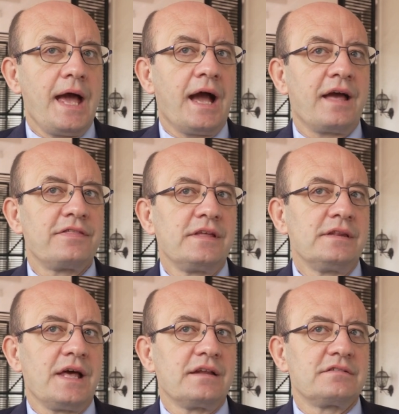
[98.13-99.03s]
And I
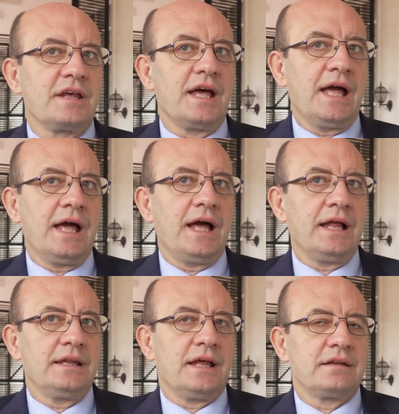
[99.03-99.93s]
think that,
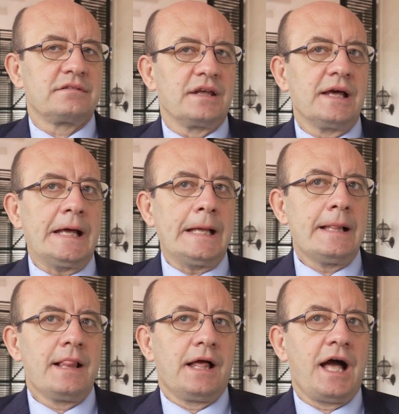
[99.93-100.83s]
uh, that uh,
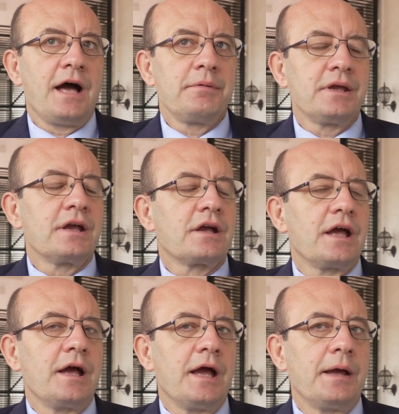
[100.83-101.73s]
having a,
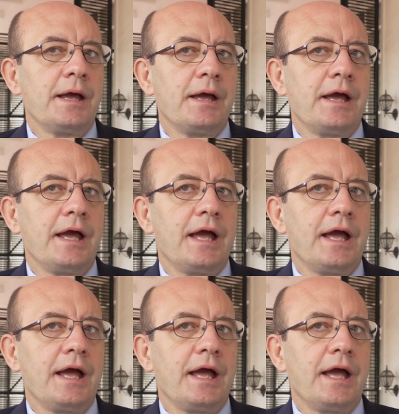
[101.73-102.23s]
a,